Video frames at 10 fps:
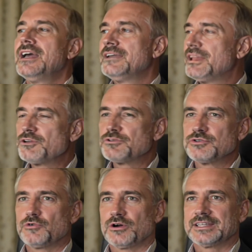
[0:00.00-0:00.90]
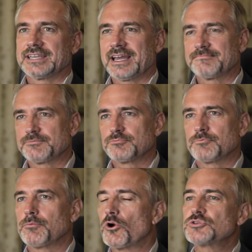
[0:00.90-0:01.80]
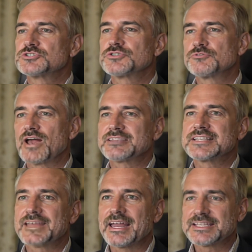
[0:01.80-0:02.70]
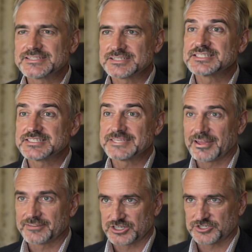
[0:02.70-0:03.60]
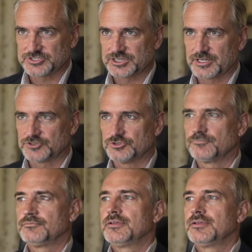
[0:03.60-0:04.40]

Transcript: Their authority comes from post-1986 state legislation.